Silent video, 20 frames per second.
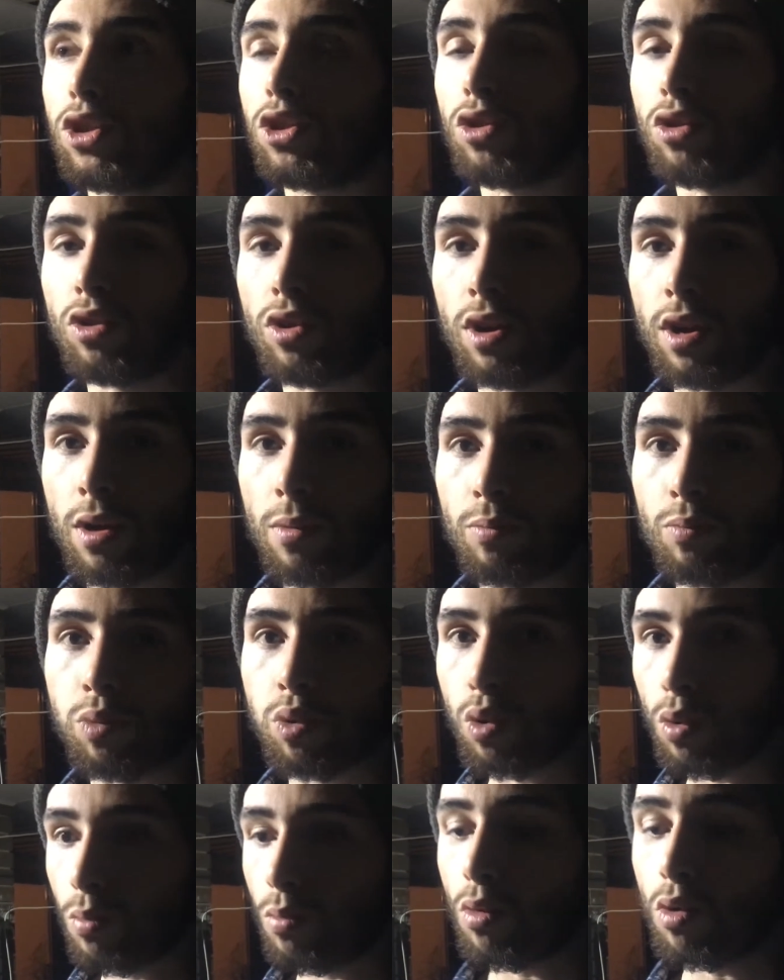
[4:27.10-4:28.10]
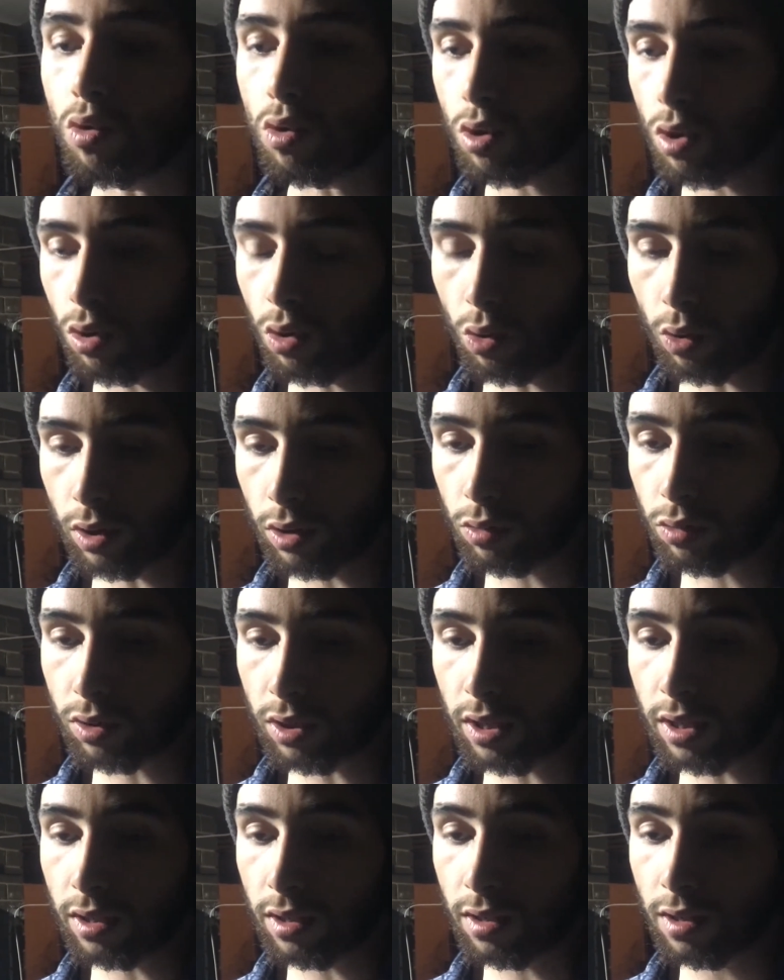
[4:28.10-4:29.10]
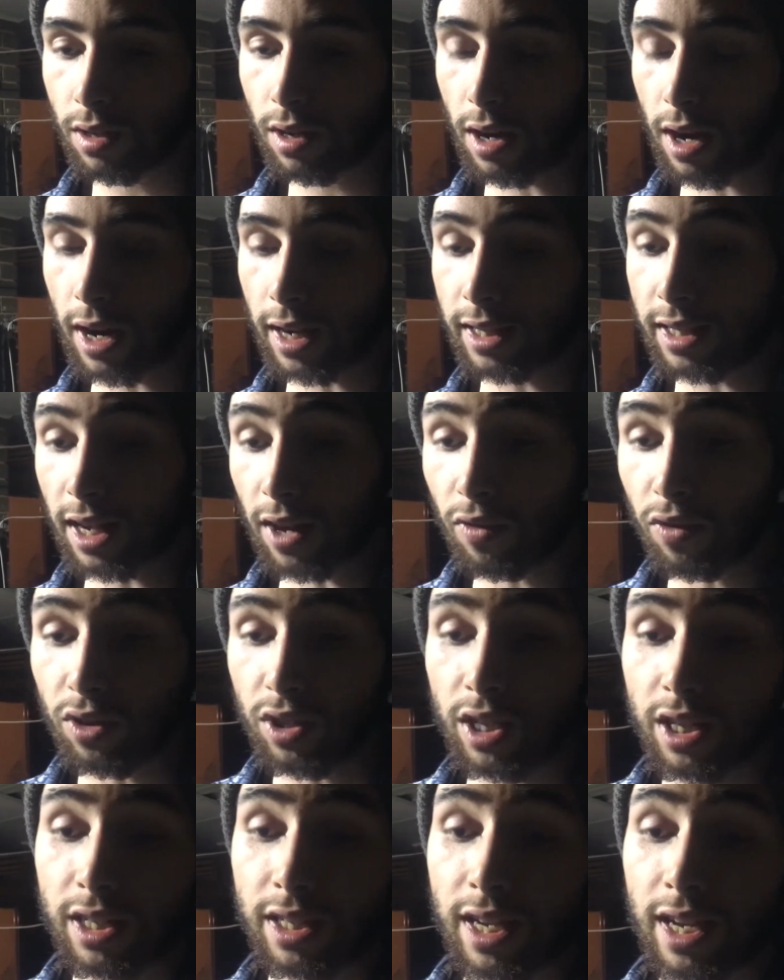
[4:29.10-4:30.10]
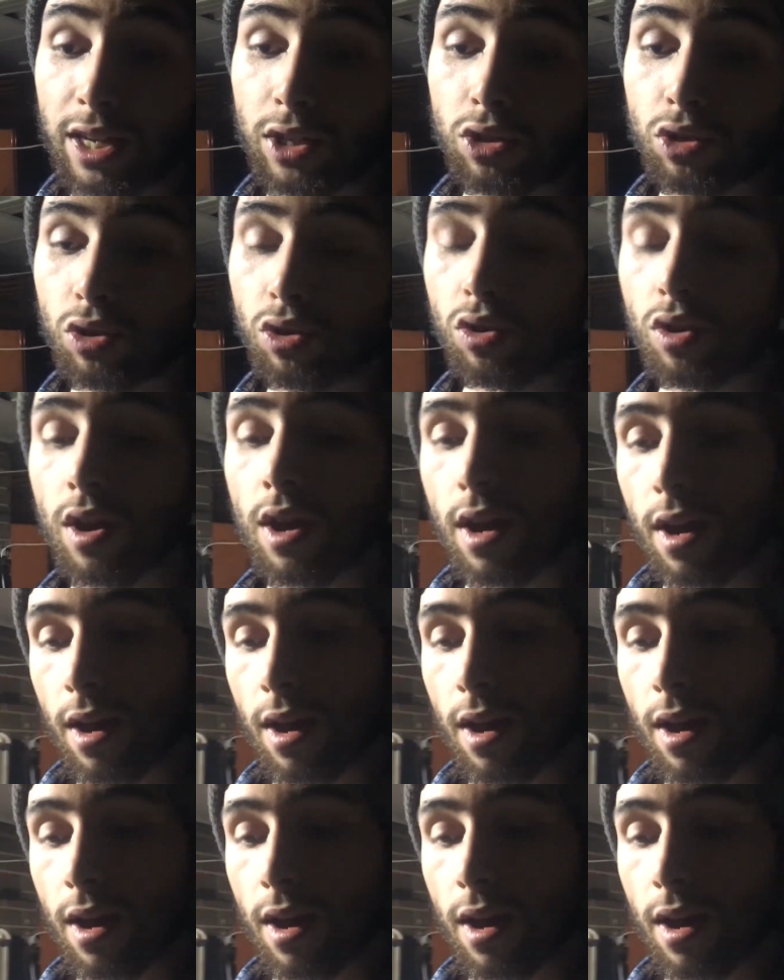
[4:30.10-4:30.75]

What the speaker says: to put more coils in. I definitely need to